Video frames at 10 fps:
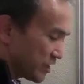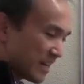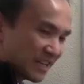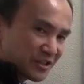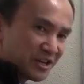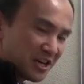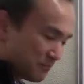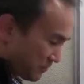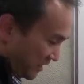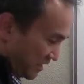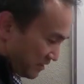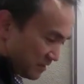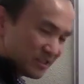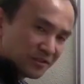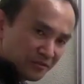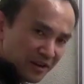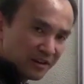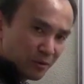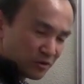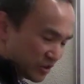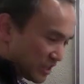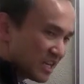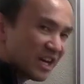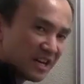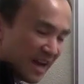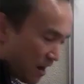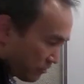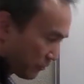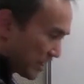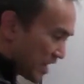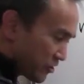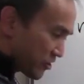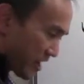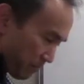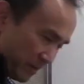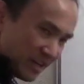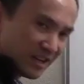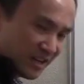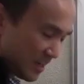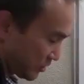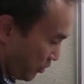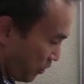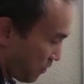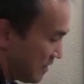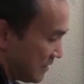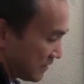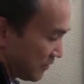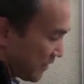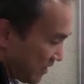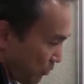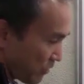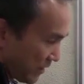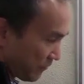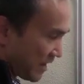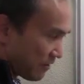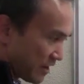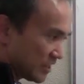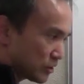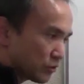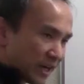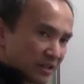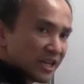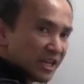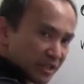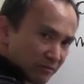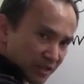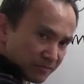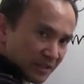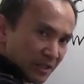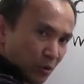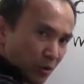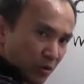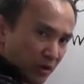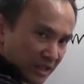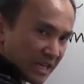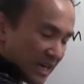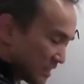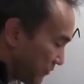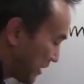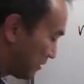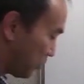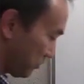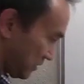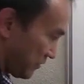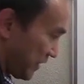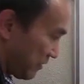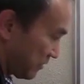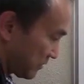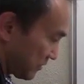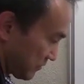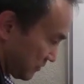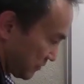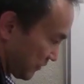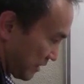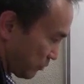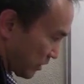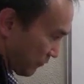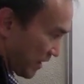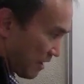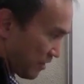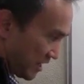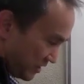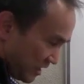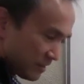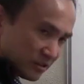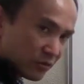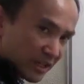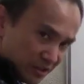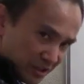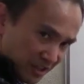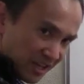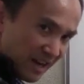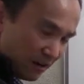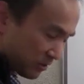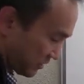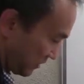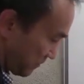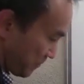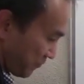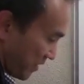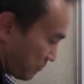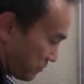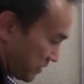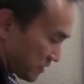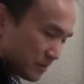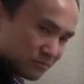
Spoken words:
that term right here. This variable c in our relationship here is called the variable that varies directly in terms of, or with the other variable, the variable that varies directly in our the